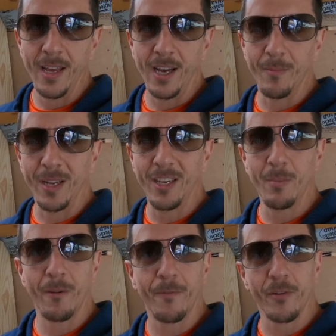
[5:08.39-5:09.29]
I did
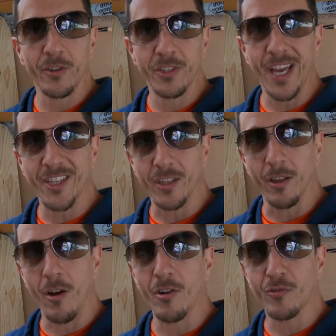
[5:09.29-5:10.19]
my first test long